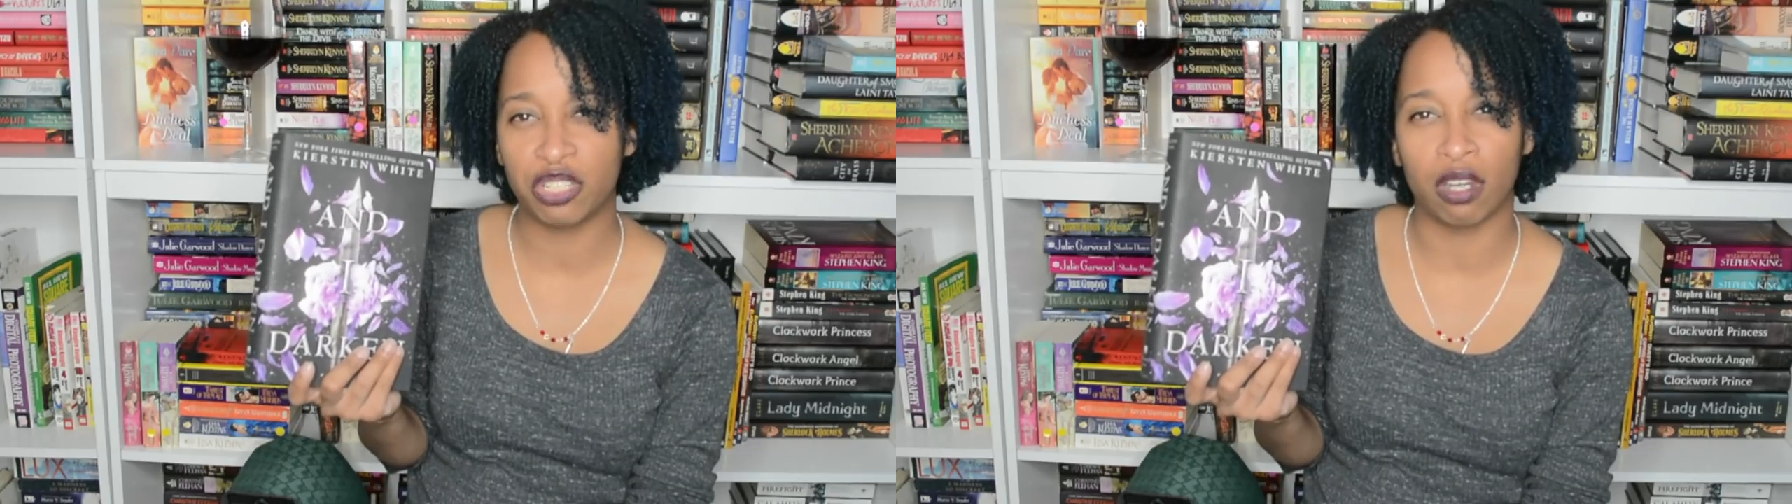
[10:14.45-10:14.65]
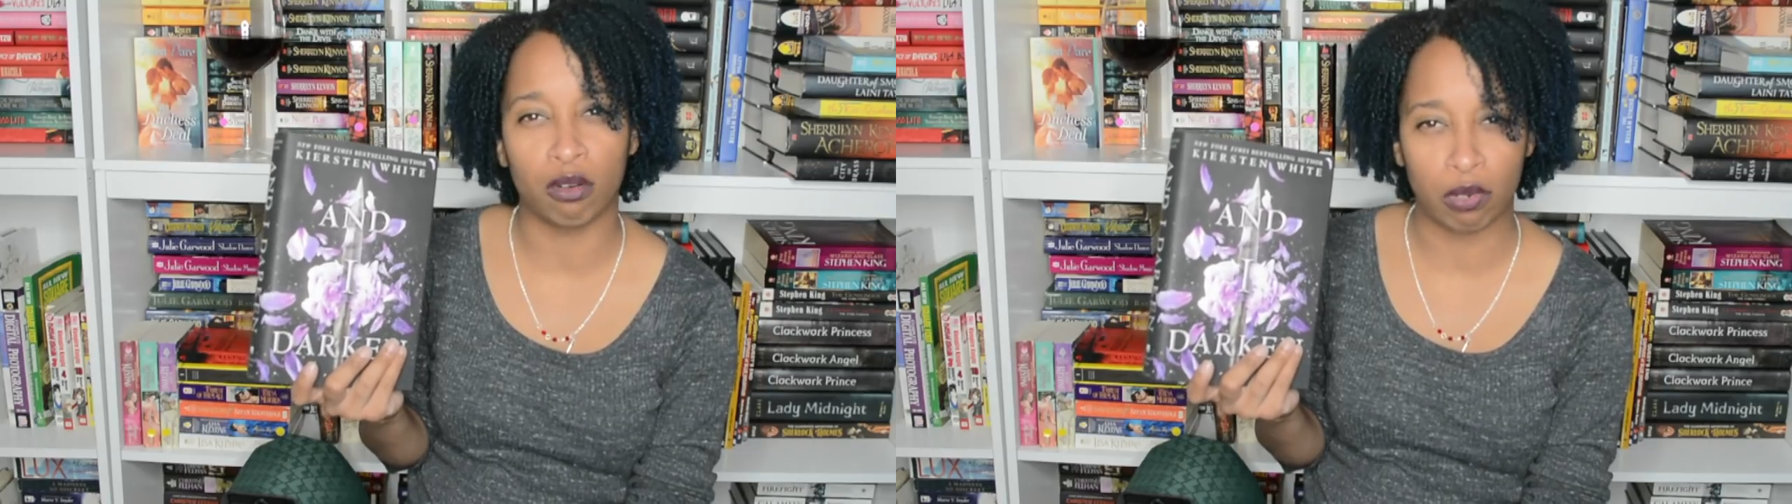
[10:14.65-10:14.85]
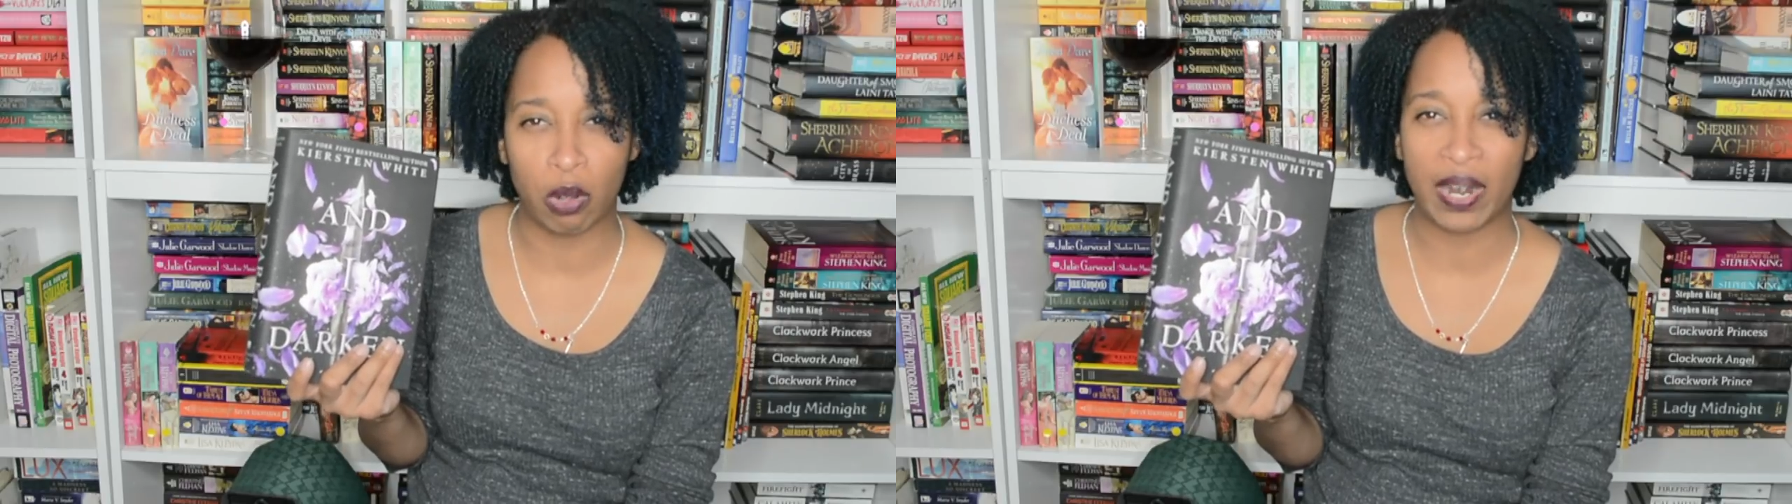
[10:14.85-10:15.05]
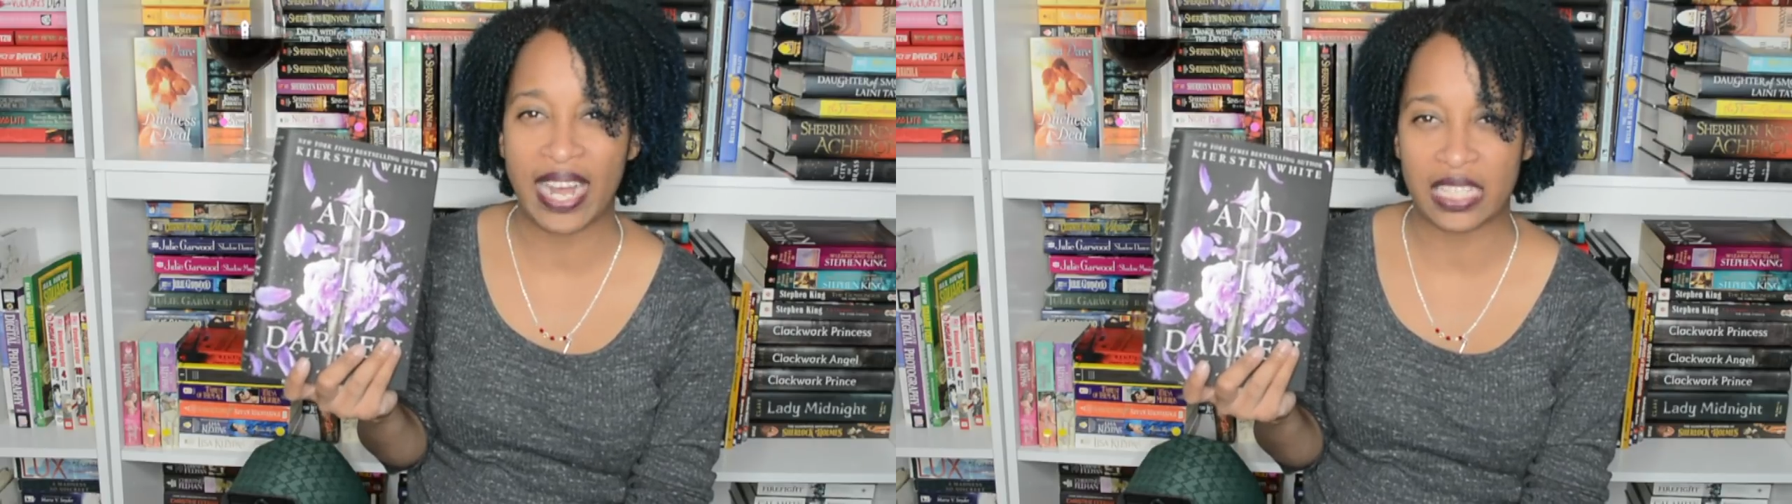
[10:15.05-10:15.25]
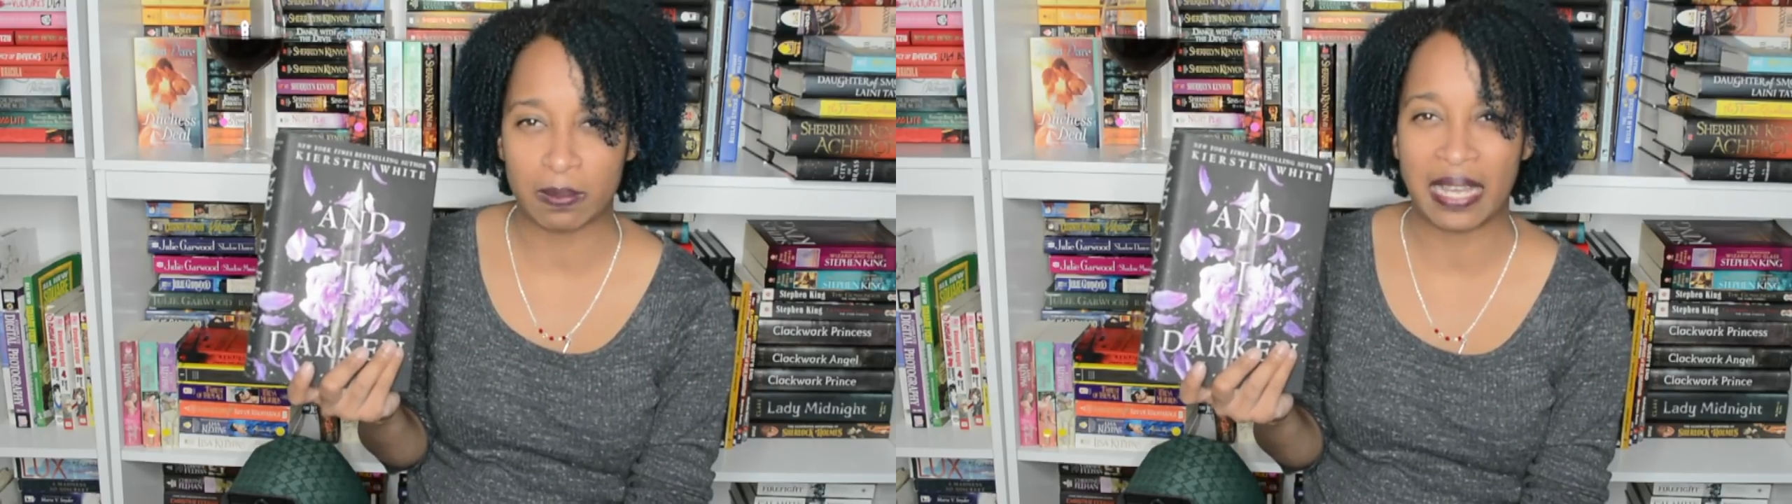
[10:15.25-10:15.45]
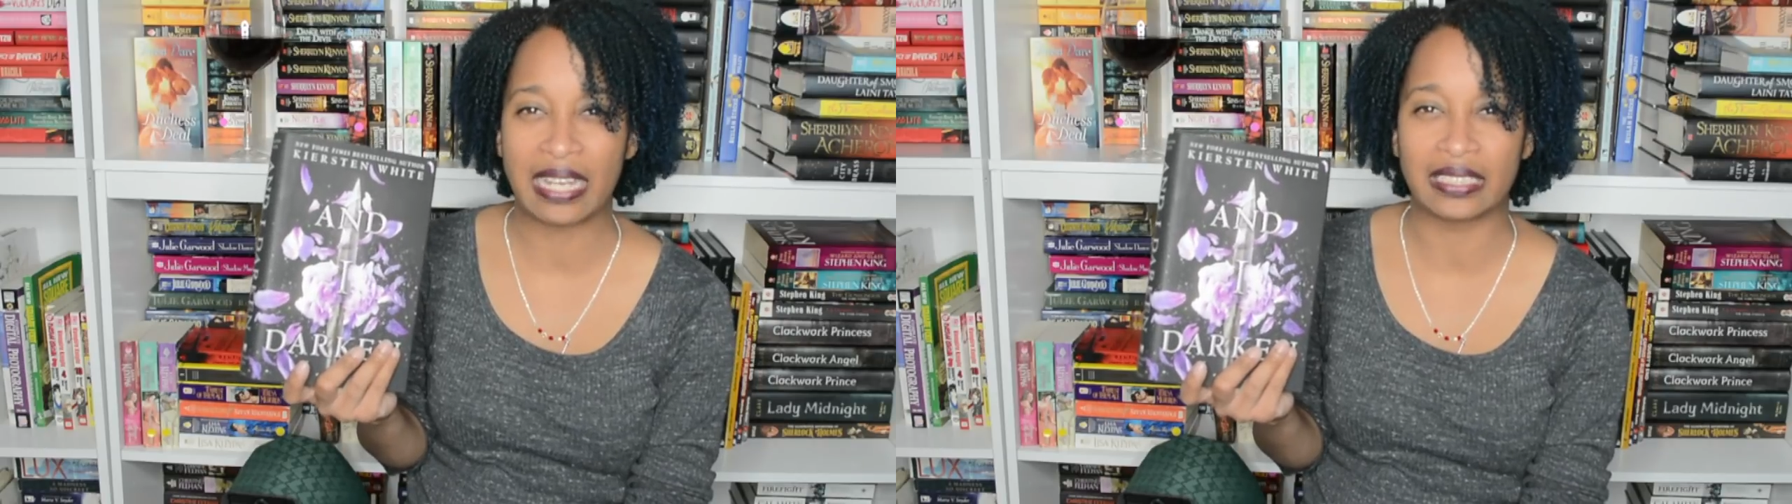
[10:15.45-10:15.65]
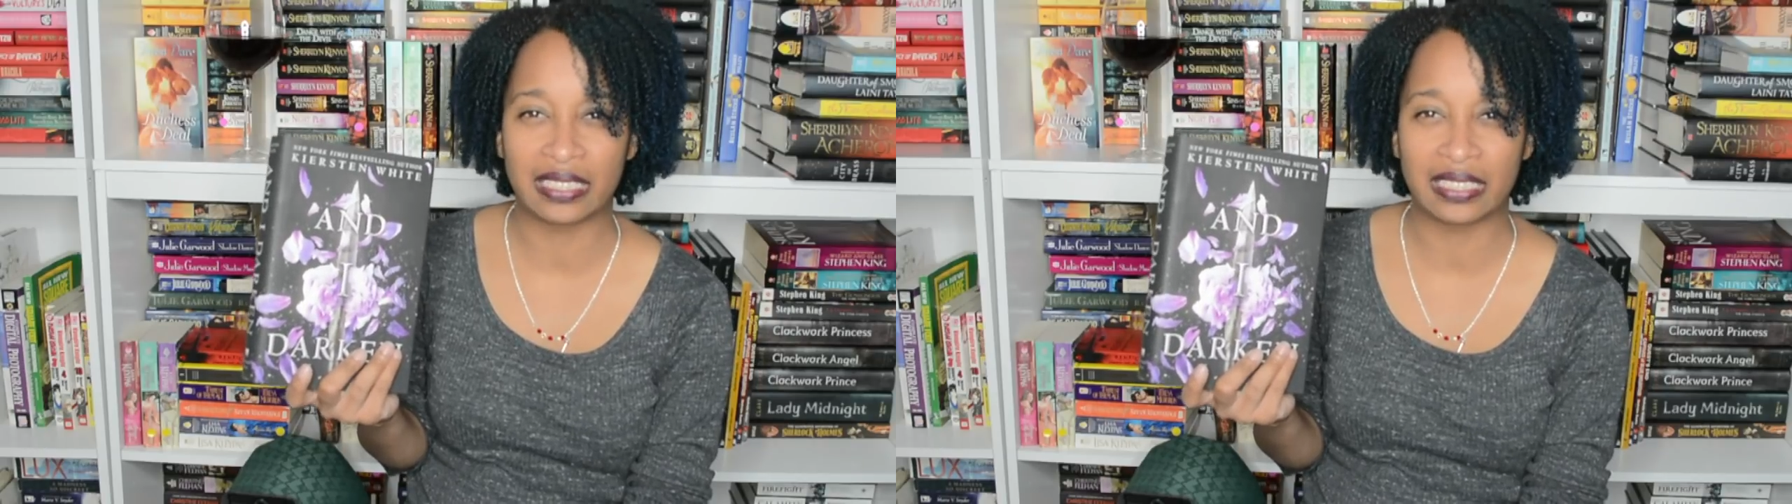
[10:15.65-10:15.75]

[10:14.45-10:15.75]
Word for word: you're a grown-ass man.